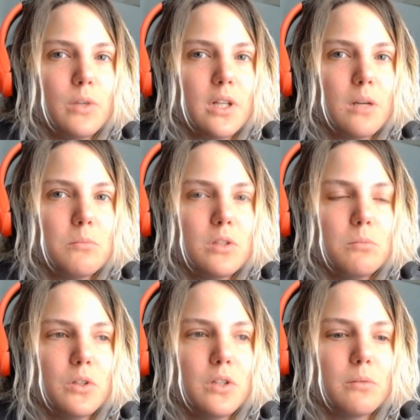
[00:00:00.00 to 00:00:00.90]
when it comes to
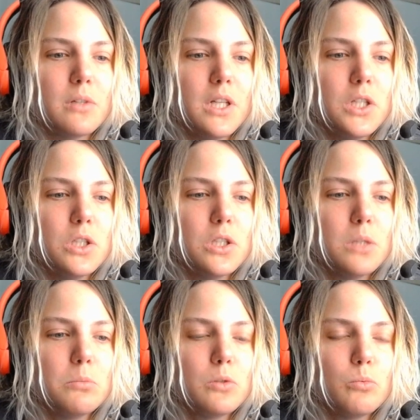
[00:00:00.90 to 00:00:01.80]
building
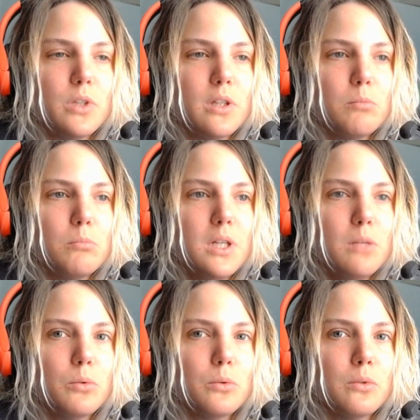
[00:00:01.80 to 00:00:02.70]
relationships with
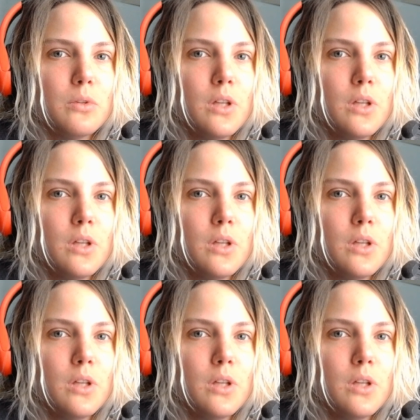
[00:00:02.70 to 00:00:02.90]
people,